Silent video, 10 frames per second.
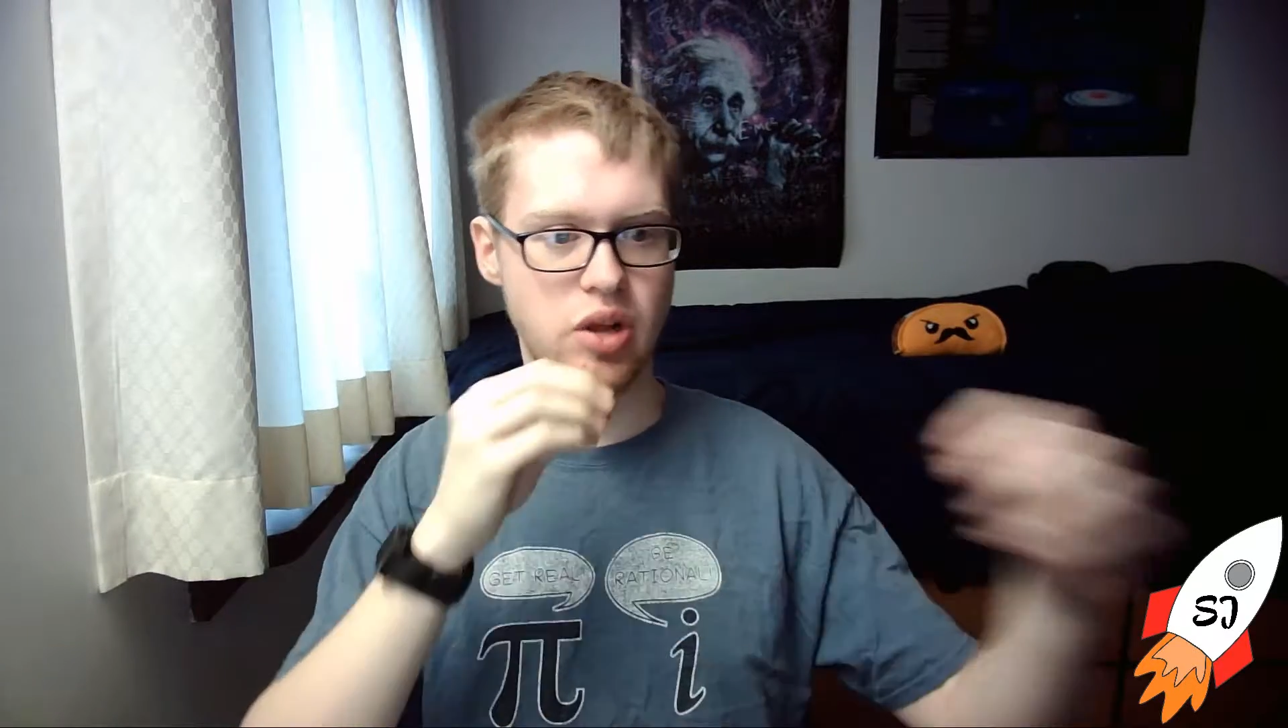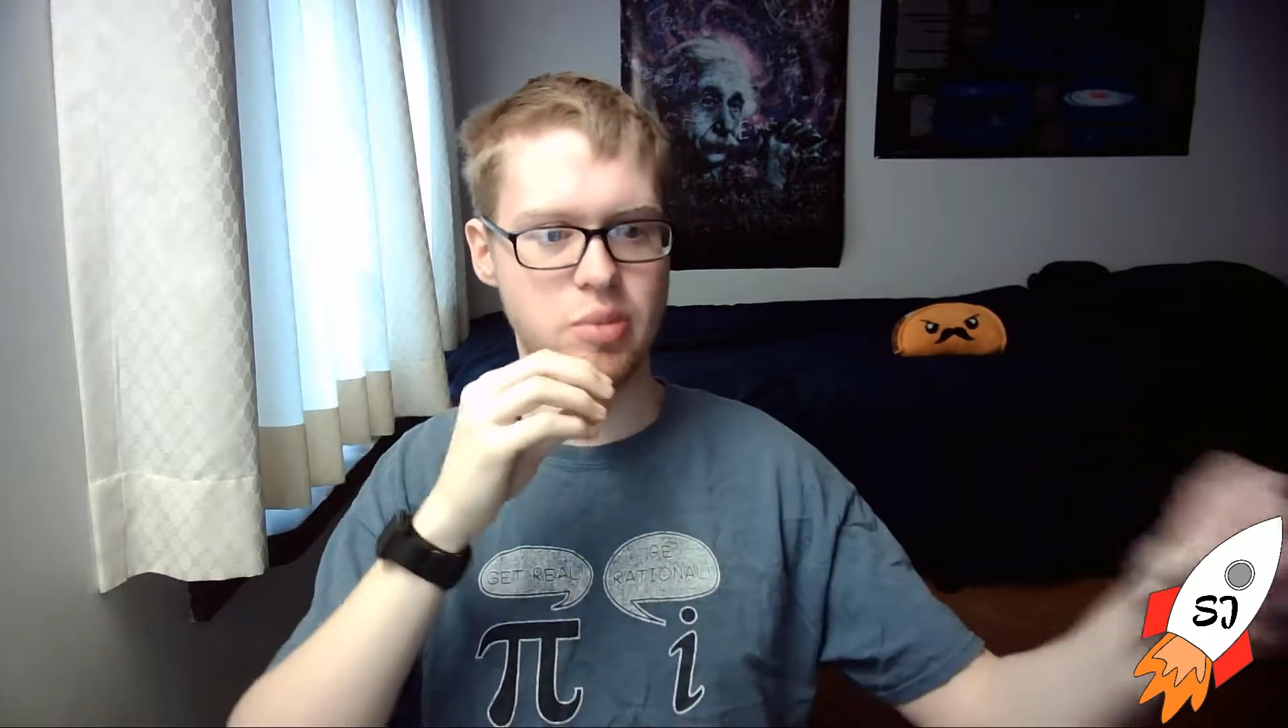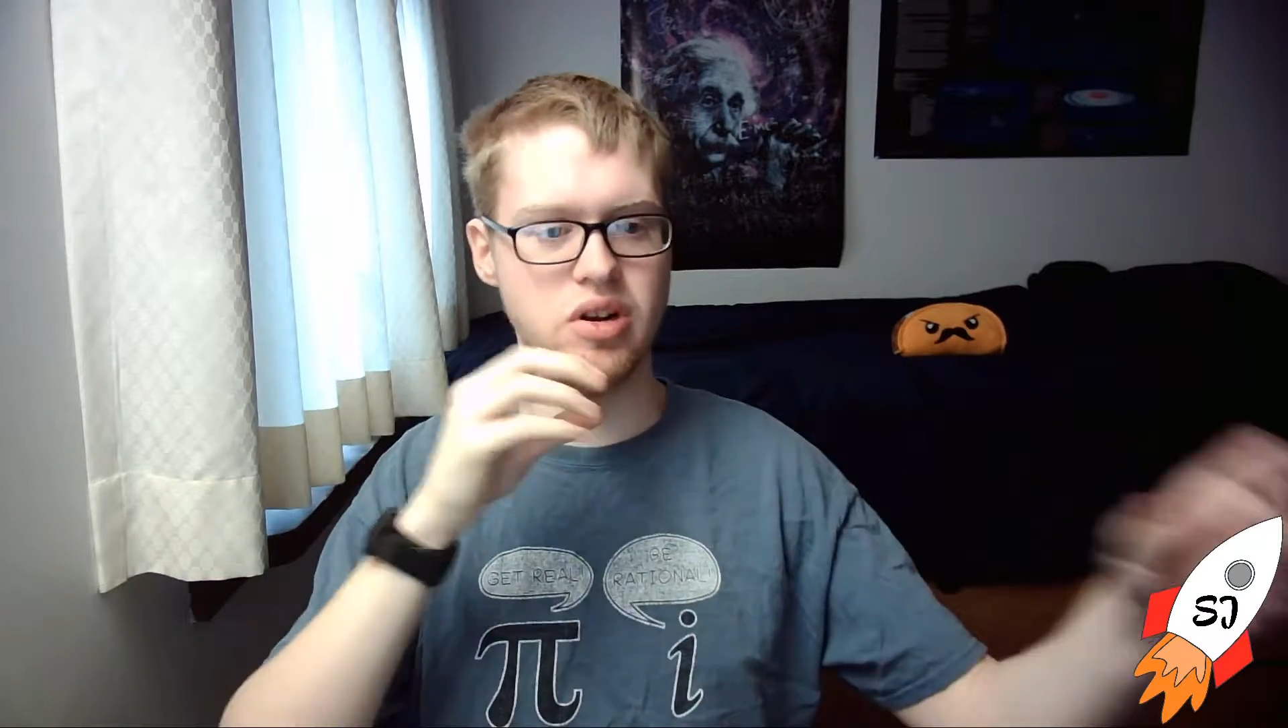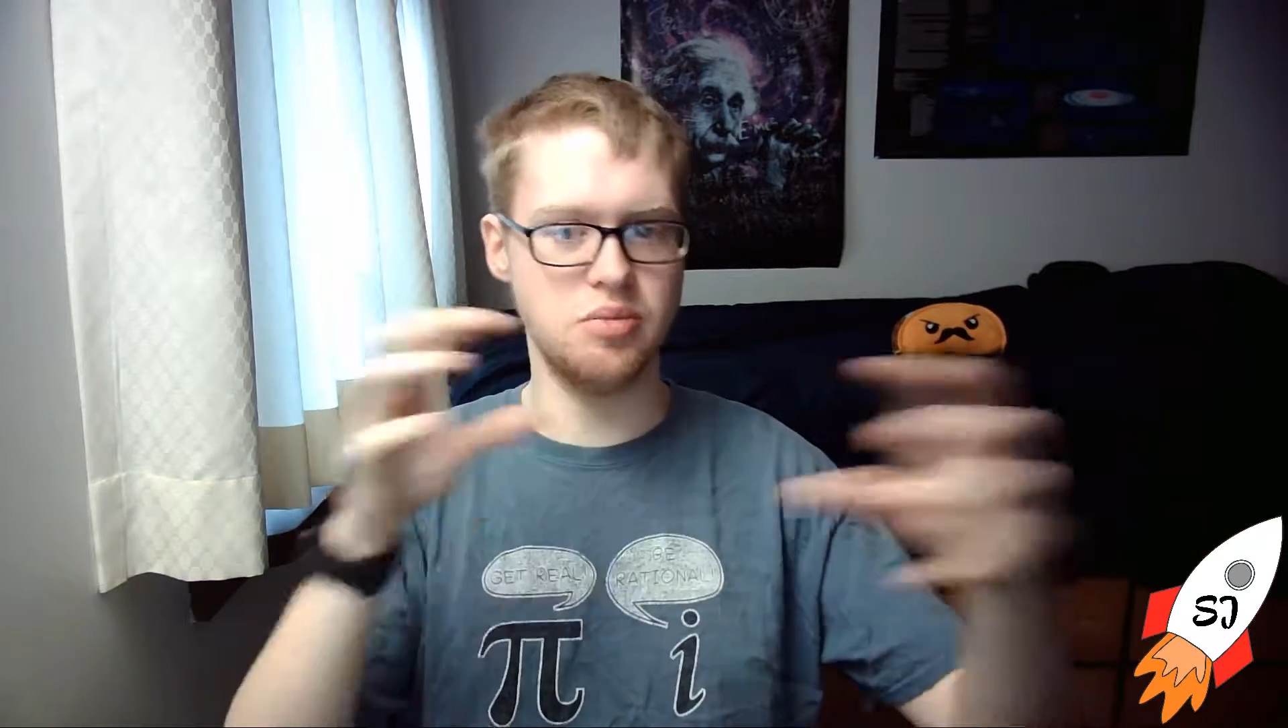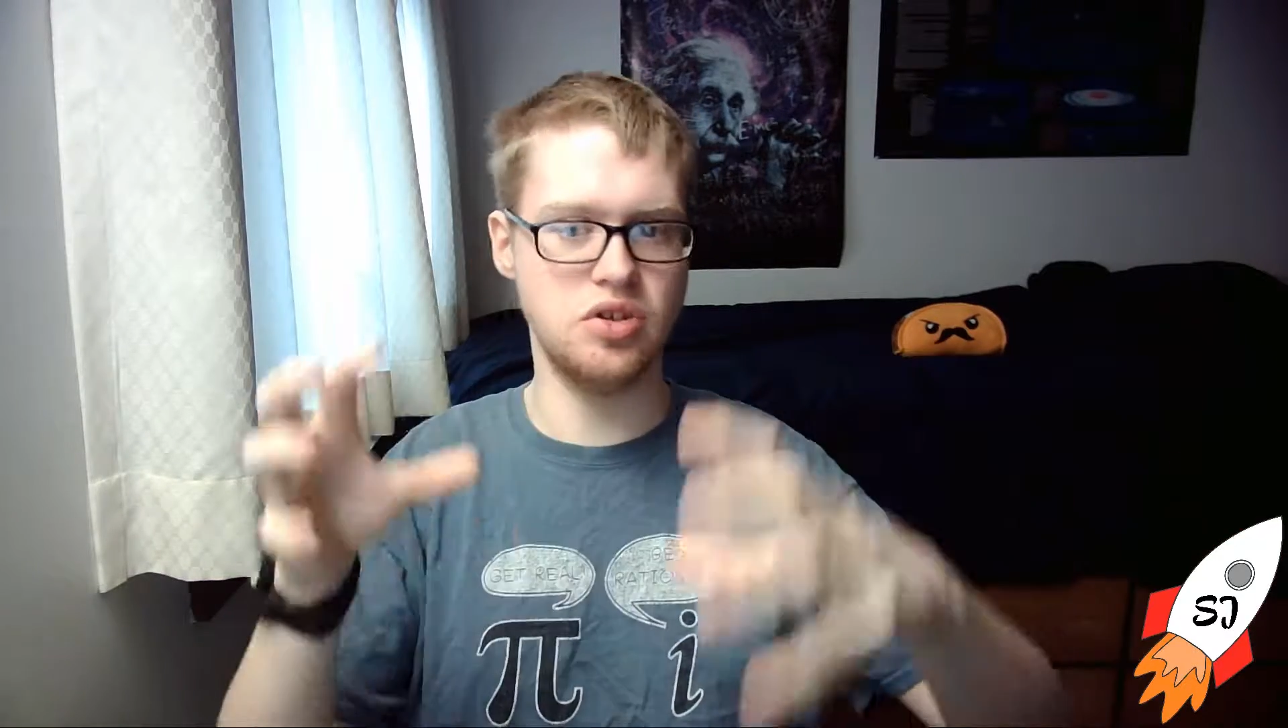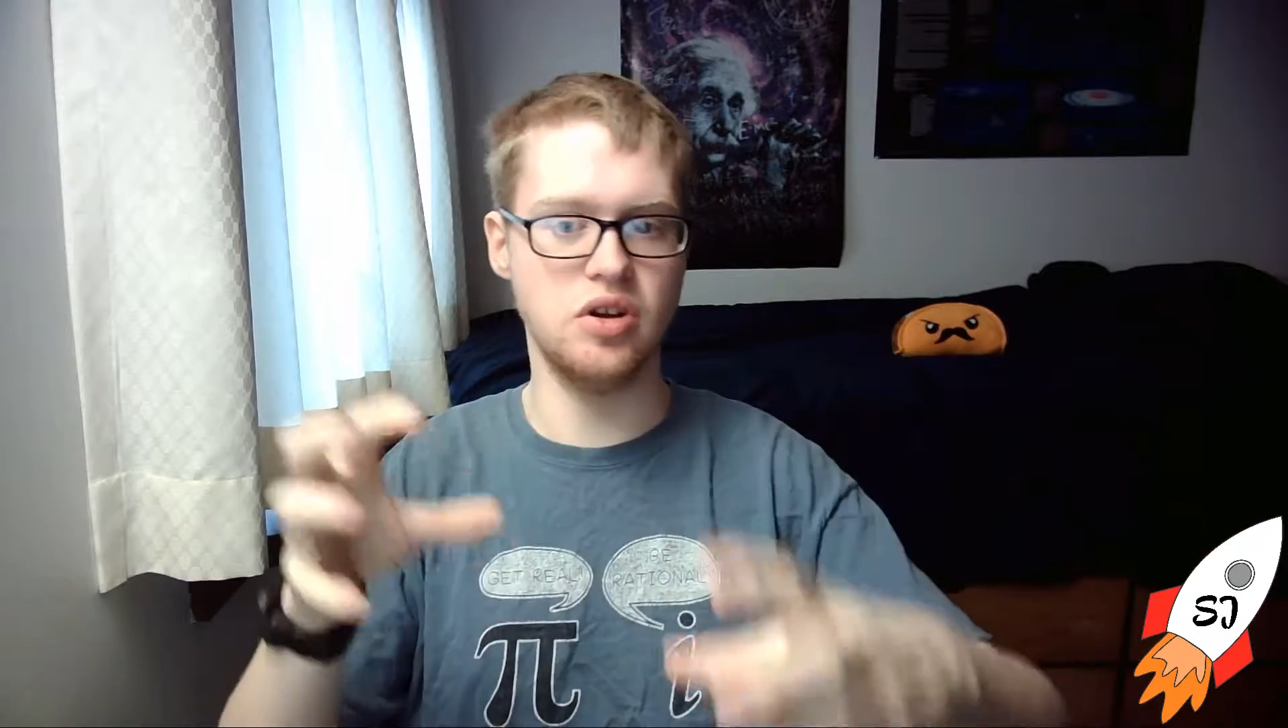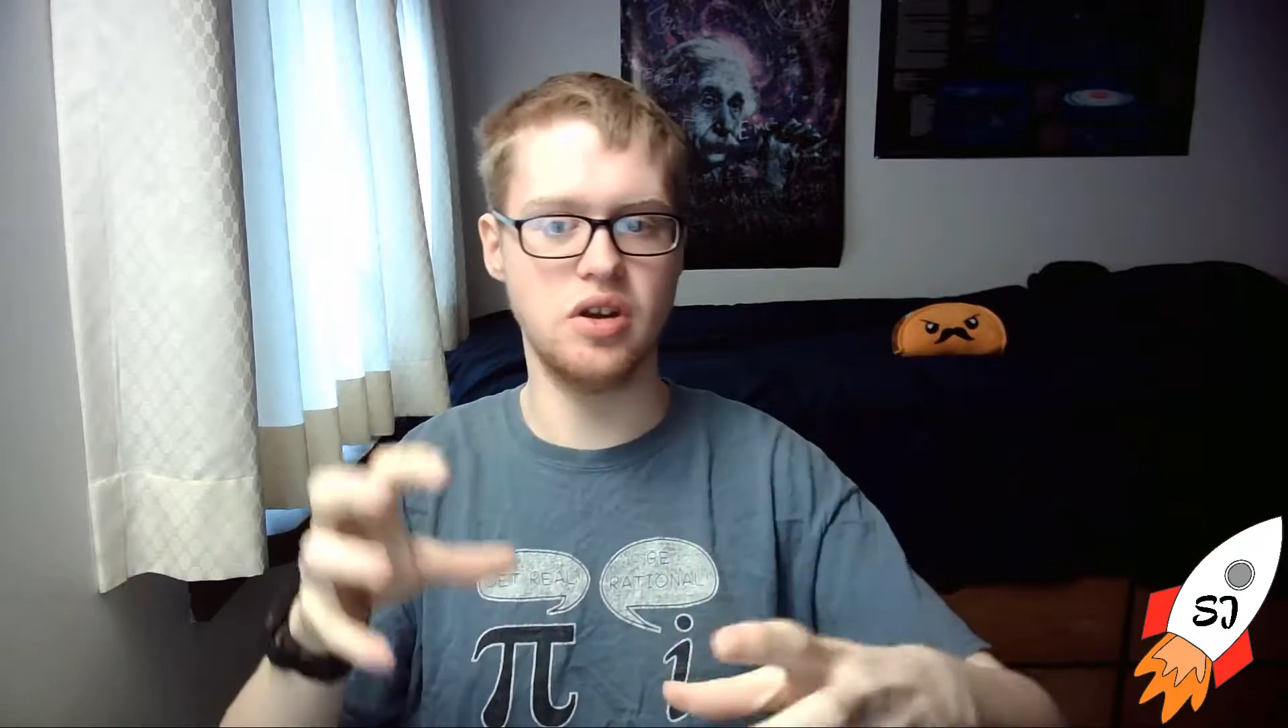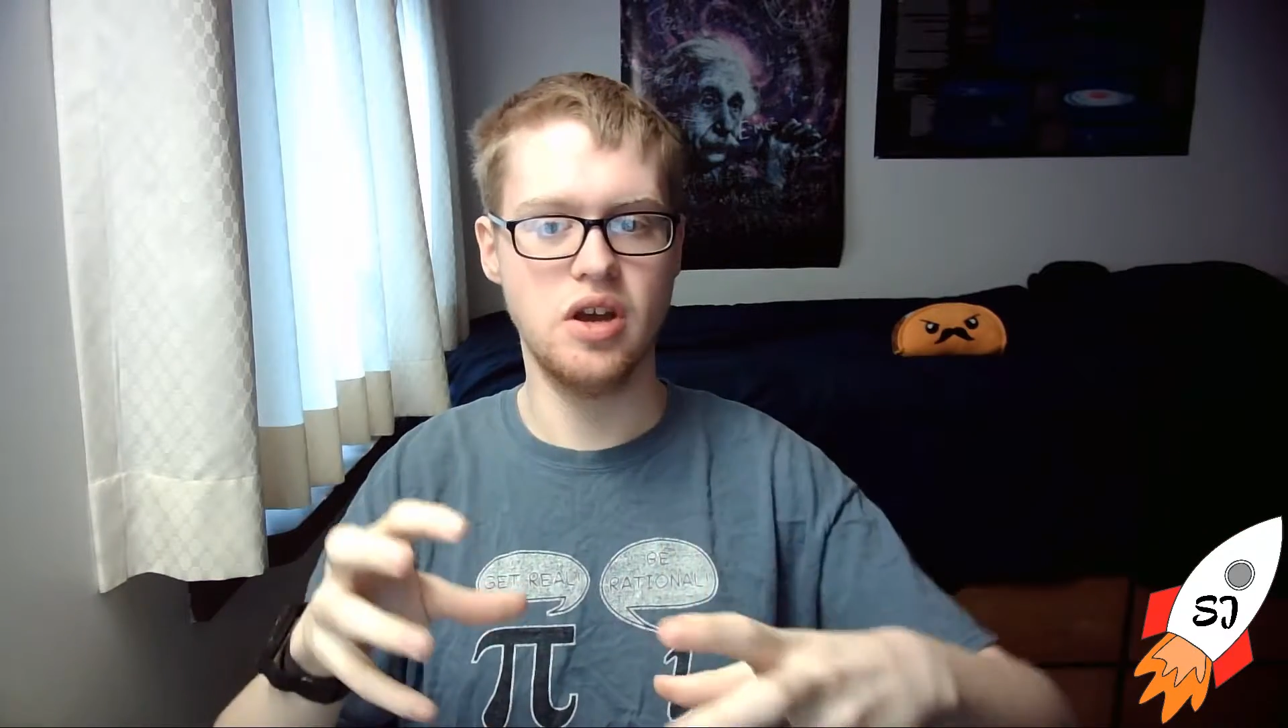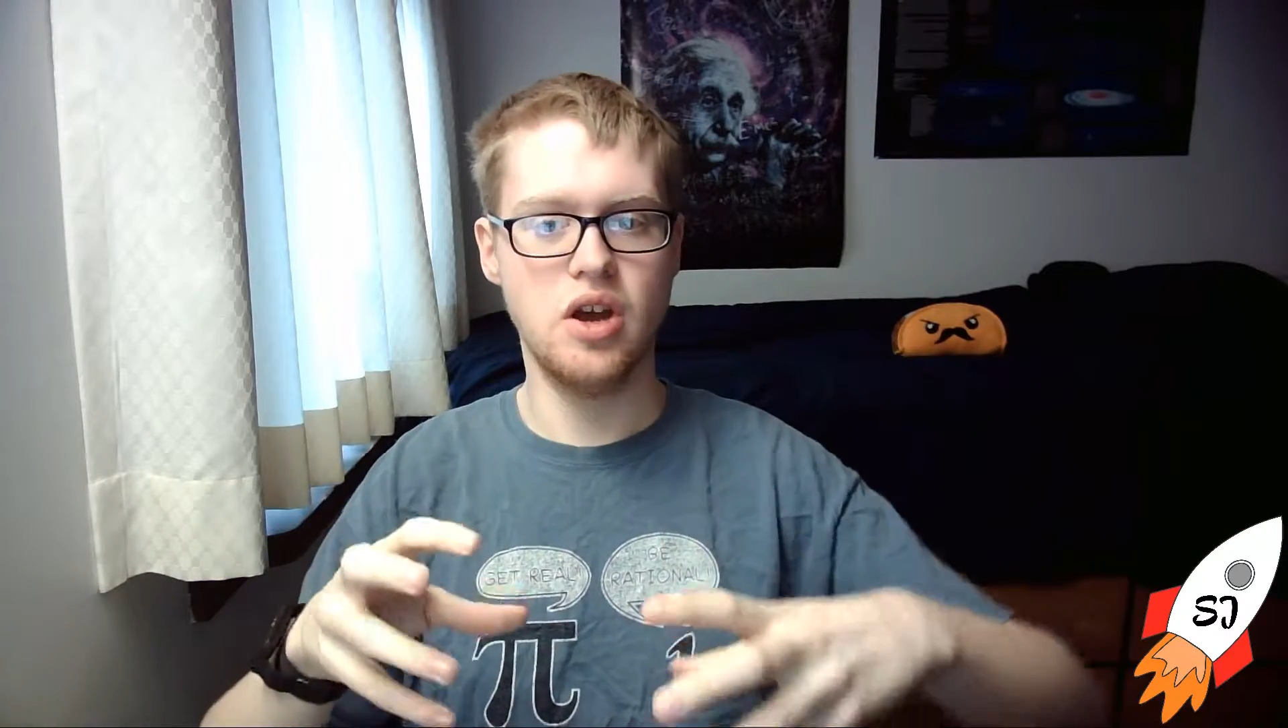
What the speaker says: M&M took